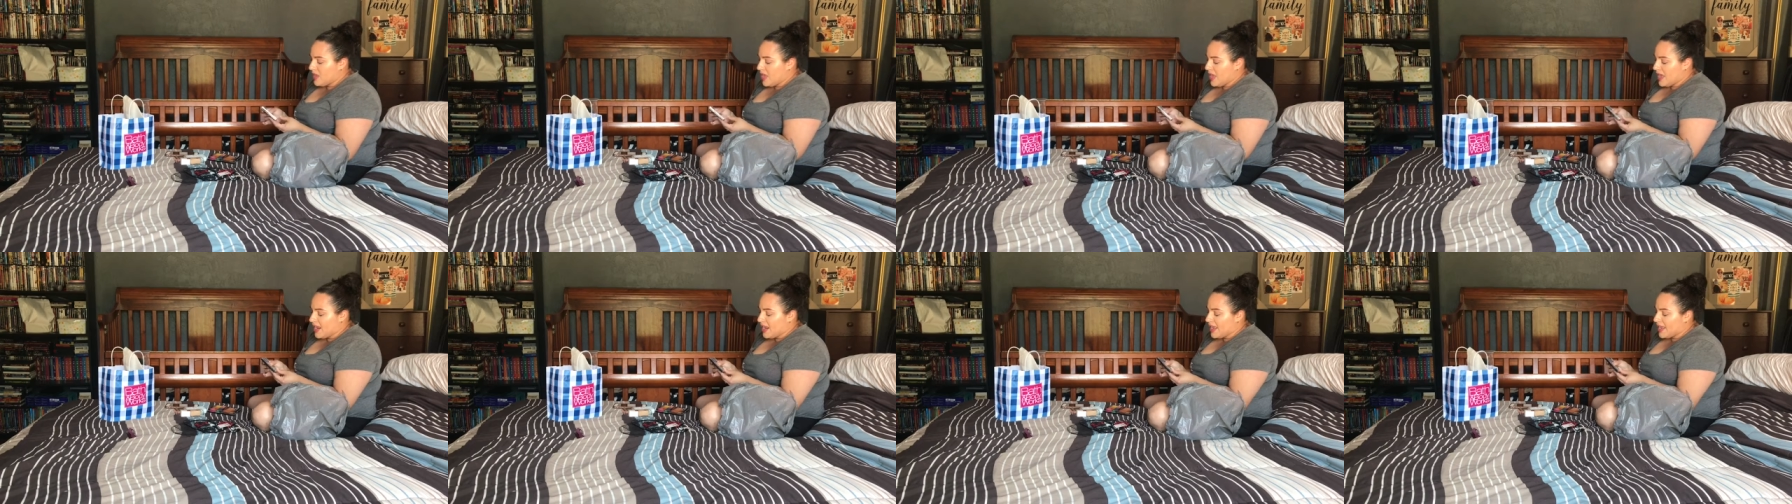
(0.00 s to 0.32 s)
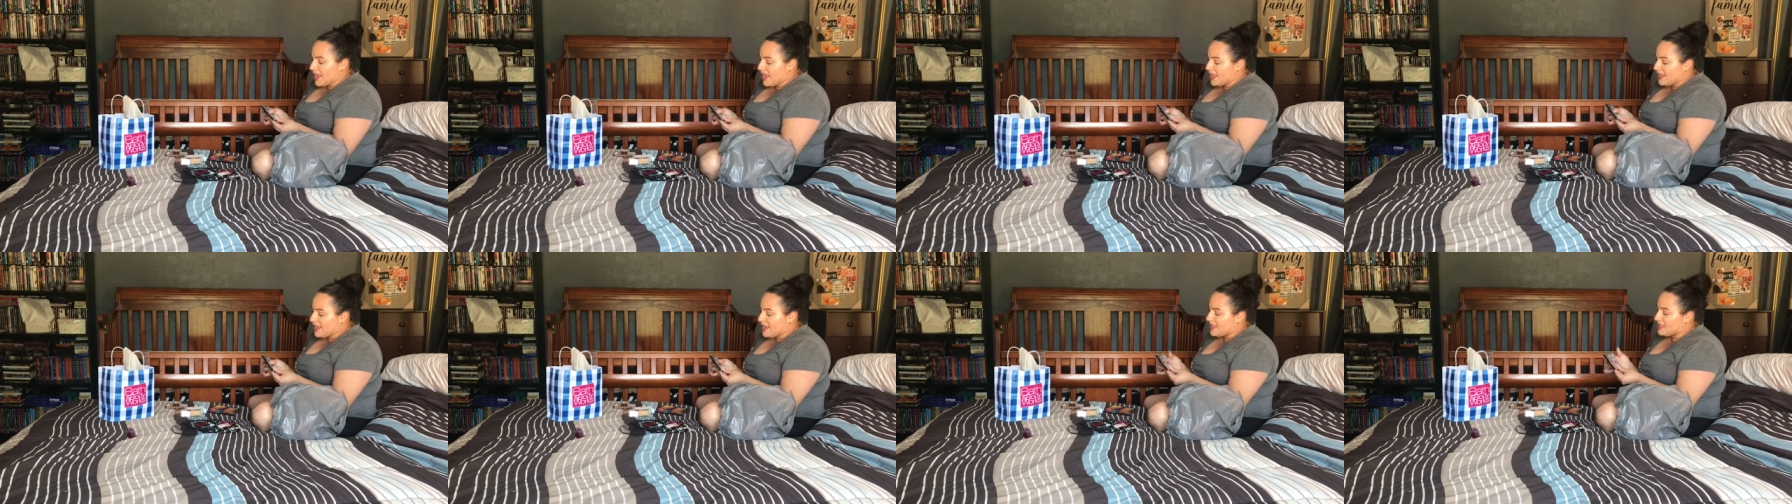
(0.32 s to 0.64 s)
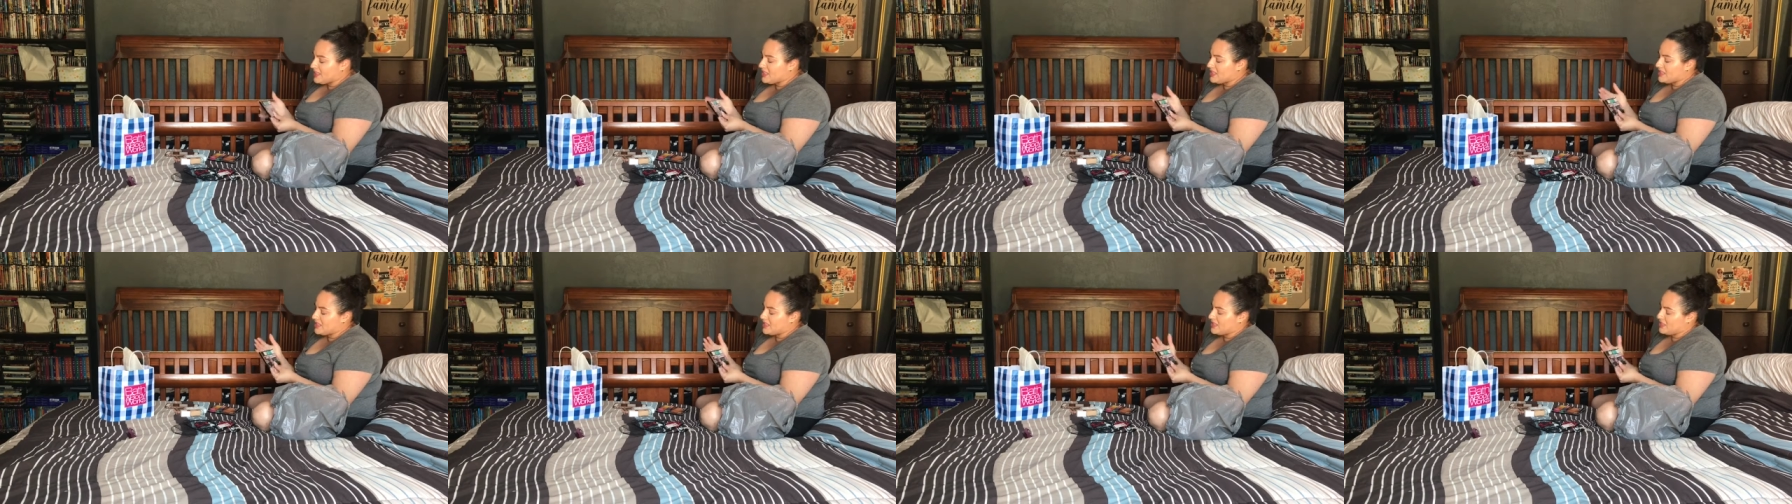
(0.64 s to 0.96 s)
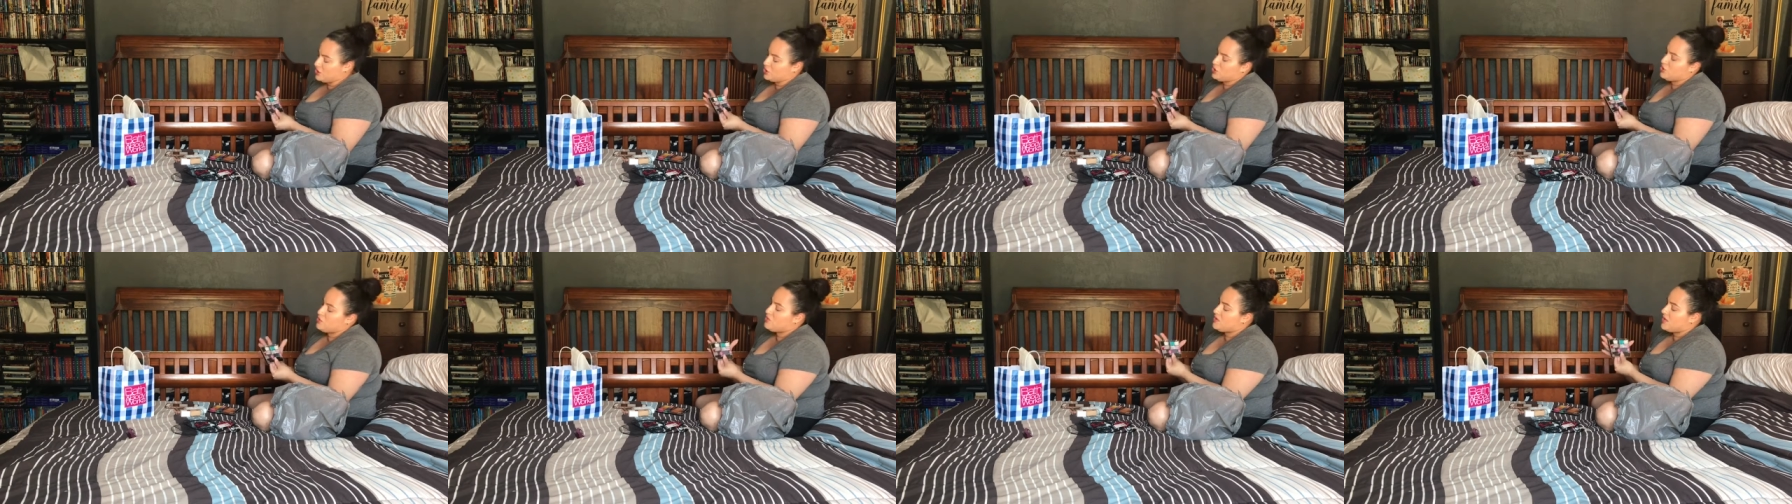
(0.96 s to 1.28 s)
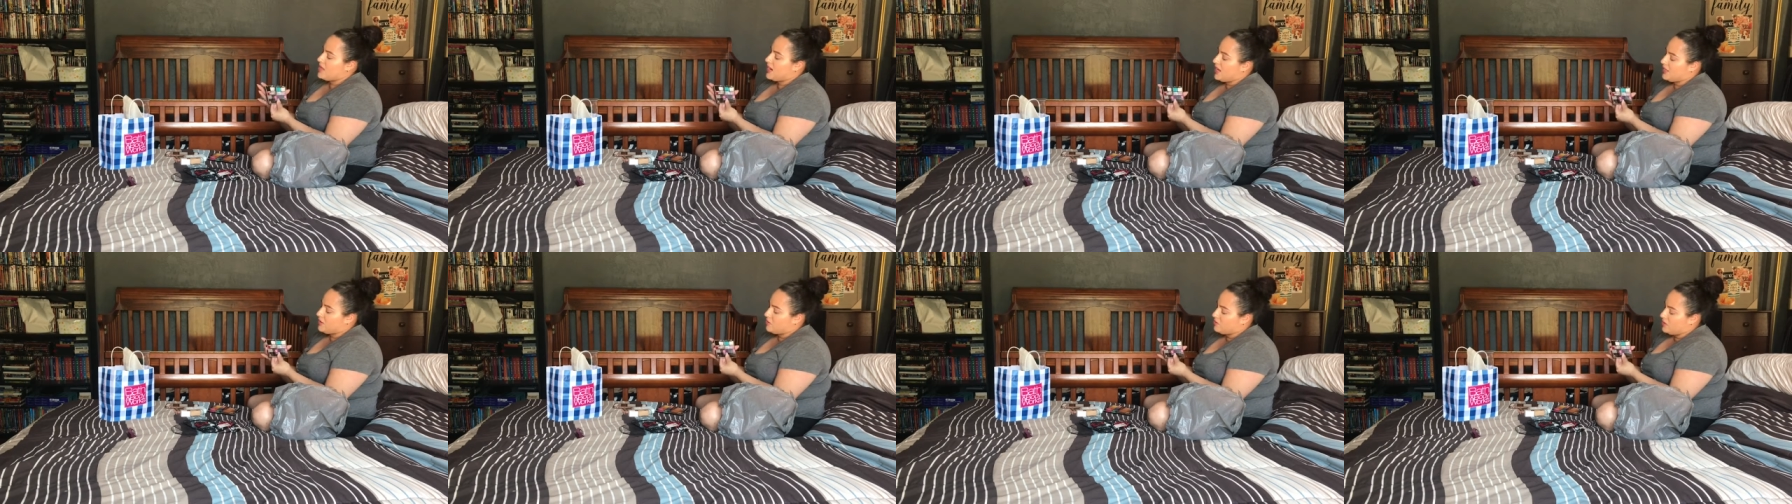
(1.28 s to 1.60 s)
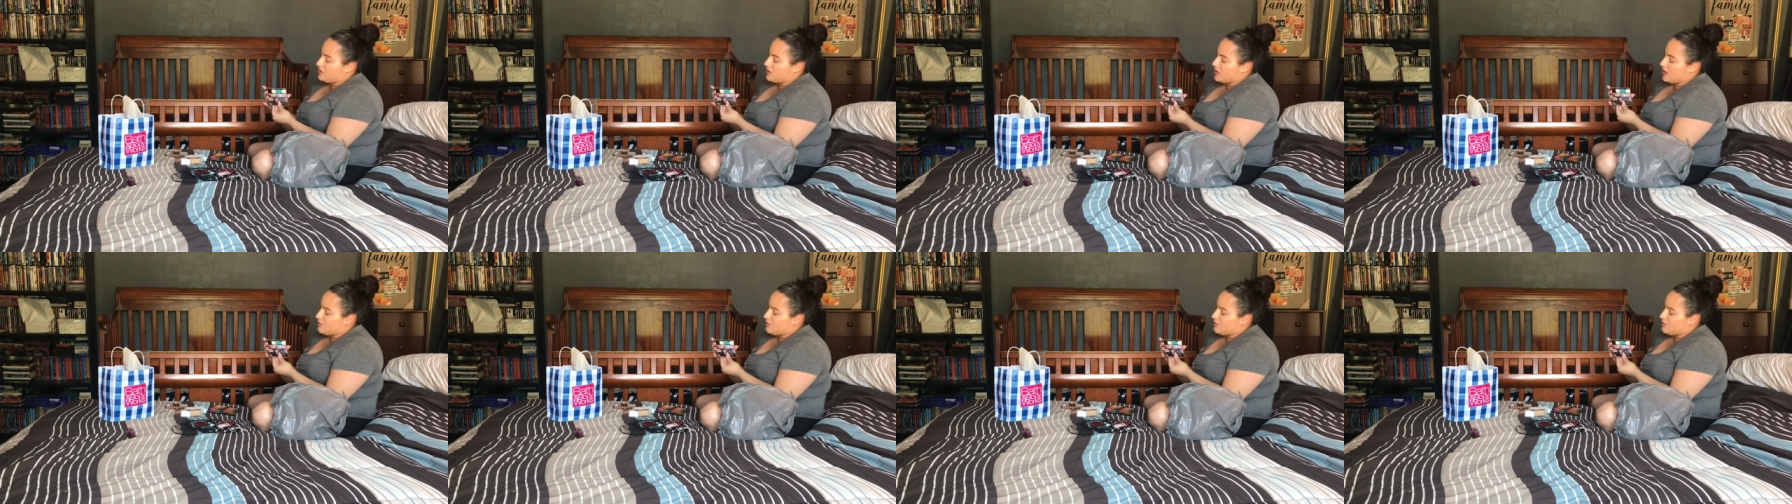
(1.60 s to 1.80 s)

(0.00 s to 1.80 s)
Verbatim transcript: And I got like the two that I thought